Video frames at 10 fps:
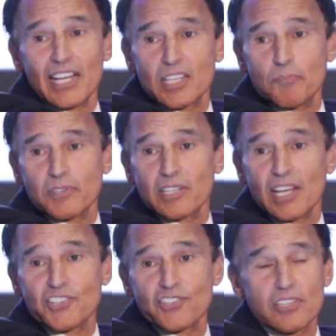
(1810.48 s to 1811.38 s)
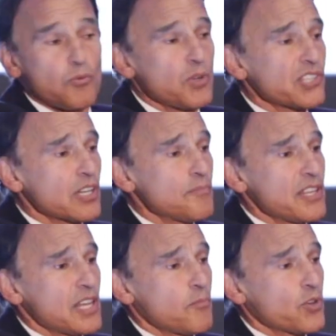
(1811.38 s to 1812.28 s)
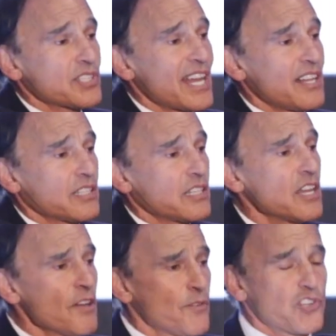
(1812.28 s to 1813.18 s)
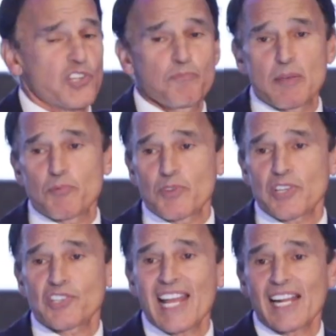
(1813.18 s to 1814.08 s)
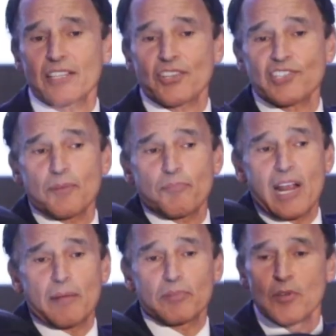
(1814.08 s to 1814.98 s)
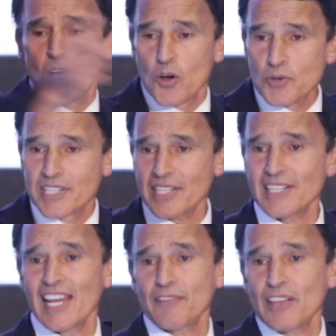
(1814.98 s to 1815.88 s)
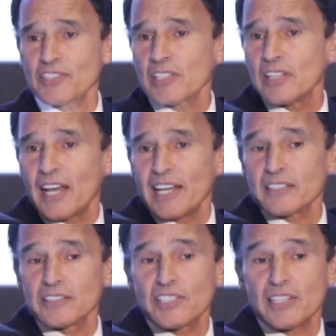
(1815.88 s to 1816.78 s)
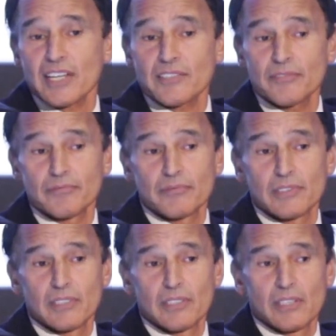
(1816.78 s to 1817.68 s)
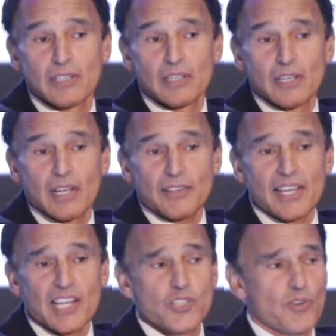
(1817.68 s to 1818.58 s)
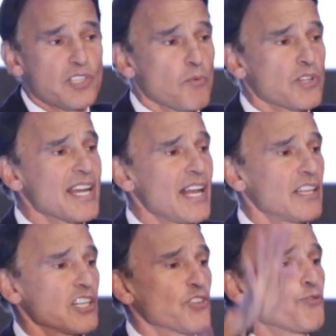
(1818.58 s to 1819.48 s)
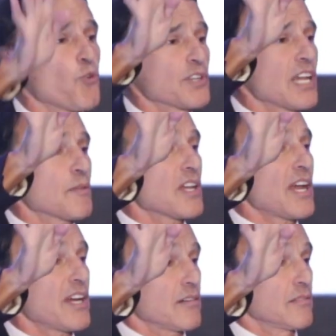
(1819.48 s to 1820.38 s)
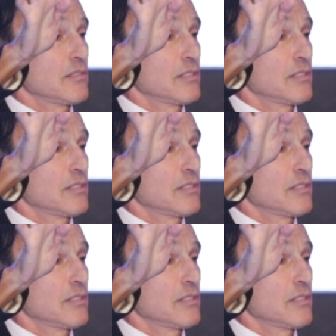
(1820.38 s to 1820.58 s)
and end up in the ICU? What's going to be their mortality versus people with exactly the same problem who didn't have that decline tonight? And the answer is the mortality is 4 times higher,